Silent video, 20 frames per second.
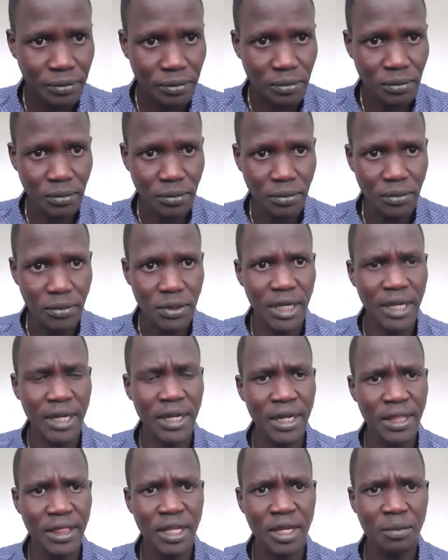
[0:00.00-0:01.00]
And I
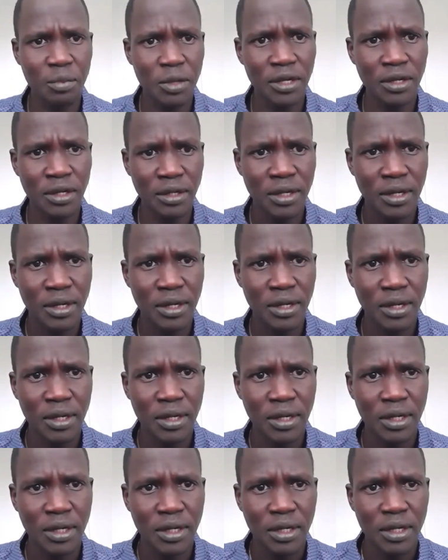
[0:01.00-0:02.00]
think Bill,
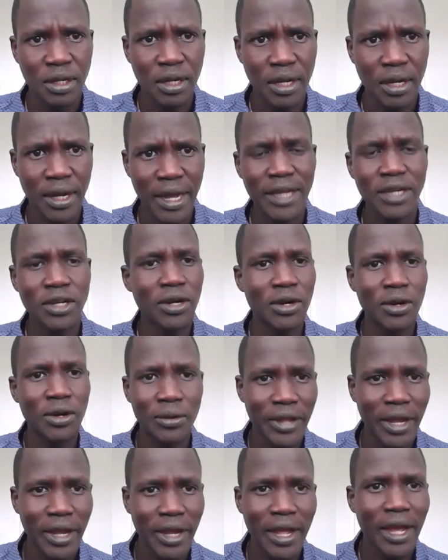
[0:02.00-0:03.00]
I don't know the
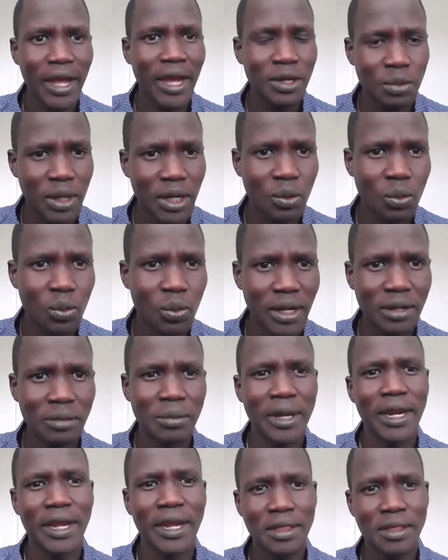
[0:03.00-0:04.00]
guy really well, but
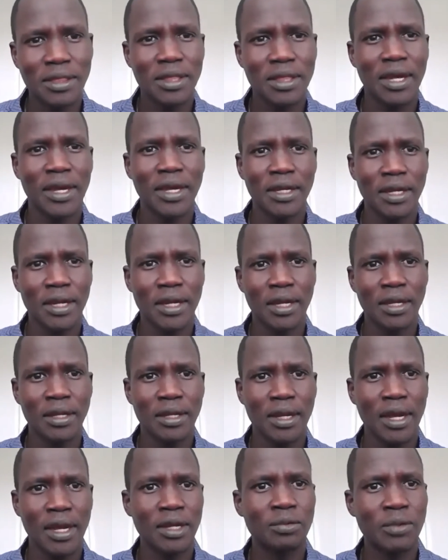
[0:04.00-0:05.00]
I
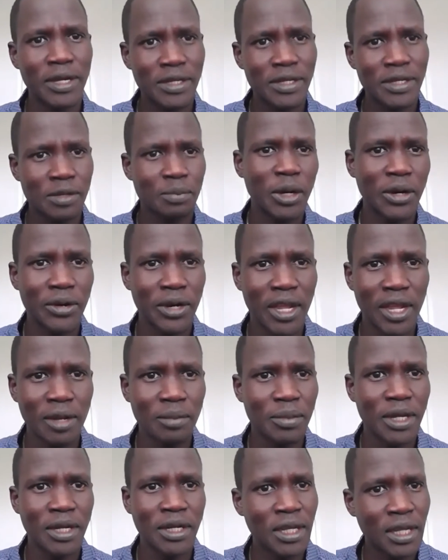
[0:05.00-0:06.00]
read about him, and
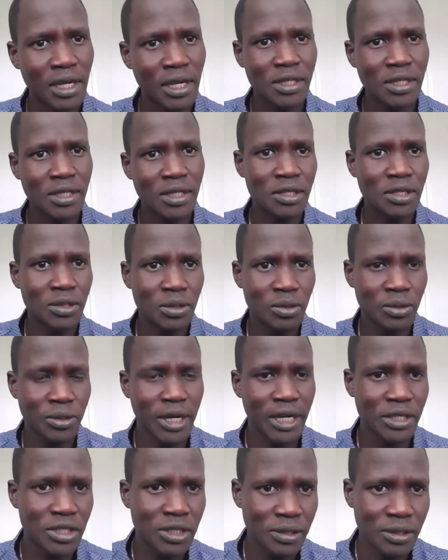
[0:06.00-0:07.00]
he has good
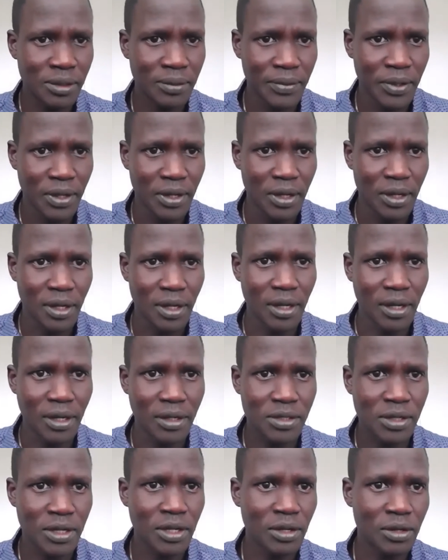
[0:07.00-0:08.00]
credential. so
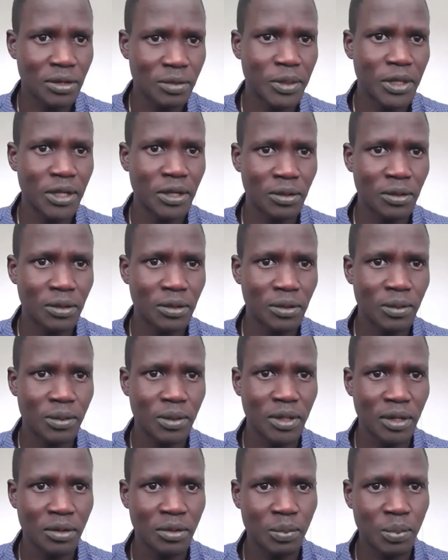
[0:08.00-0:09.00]
he could be a
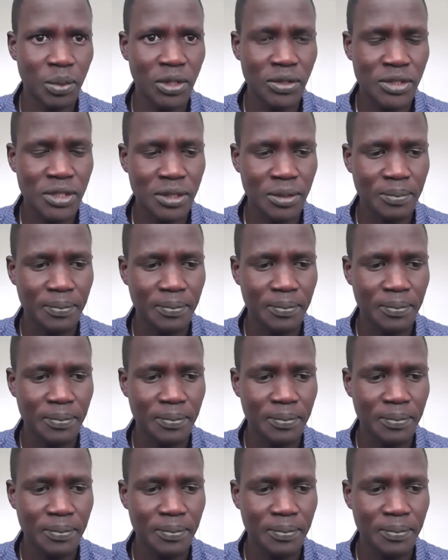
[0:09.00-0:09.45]
good person.